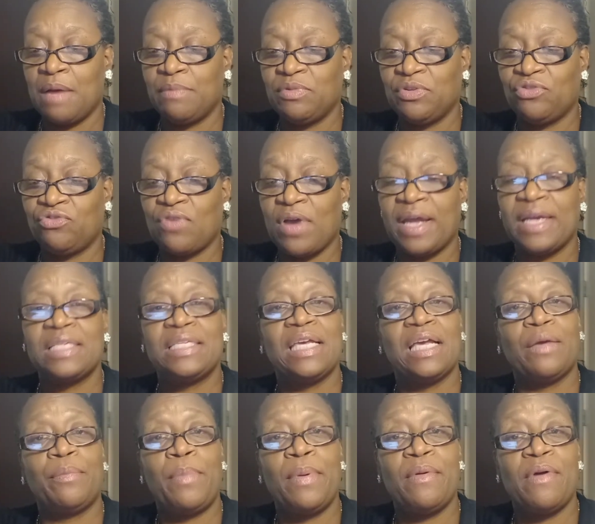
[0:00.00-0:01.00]
just trying to take
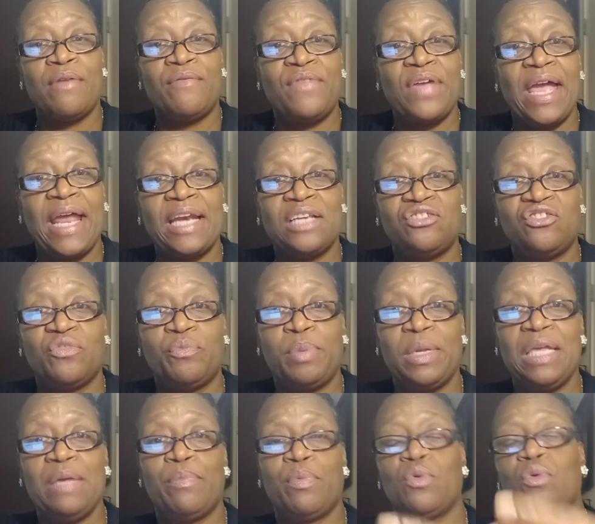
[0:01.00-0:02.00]
advantage of
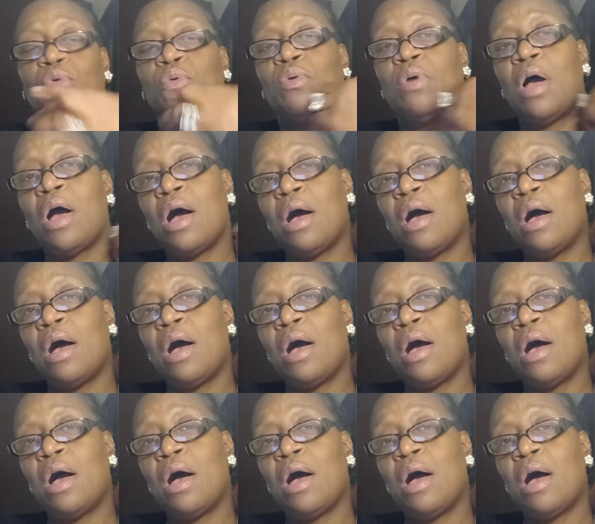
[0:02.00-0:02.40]
people